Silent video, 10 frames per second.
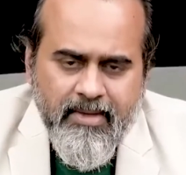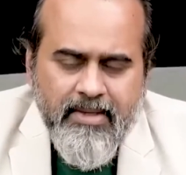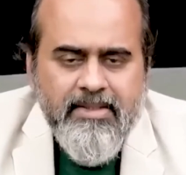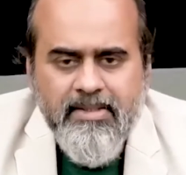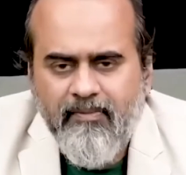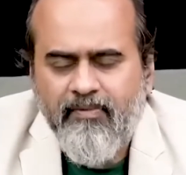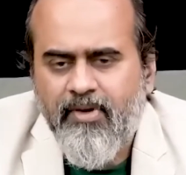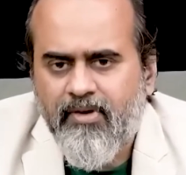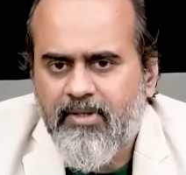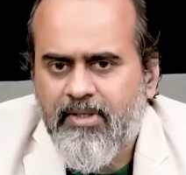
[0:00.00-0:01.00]
In some
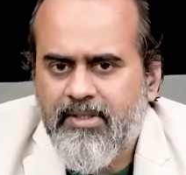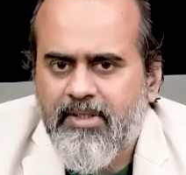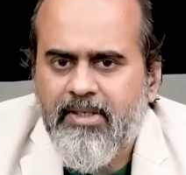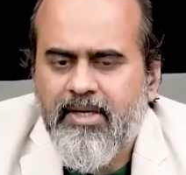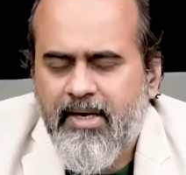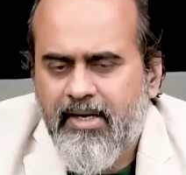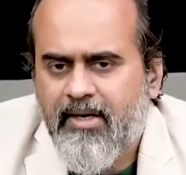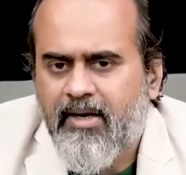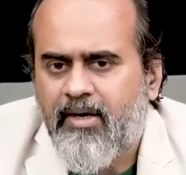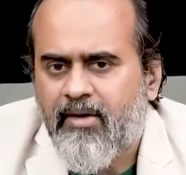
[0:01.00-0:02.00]
way or the other,
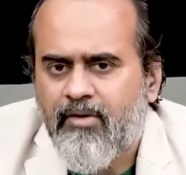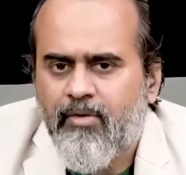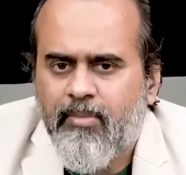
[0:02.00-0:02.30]
directly or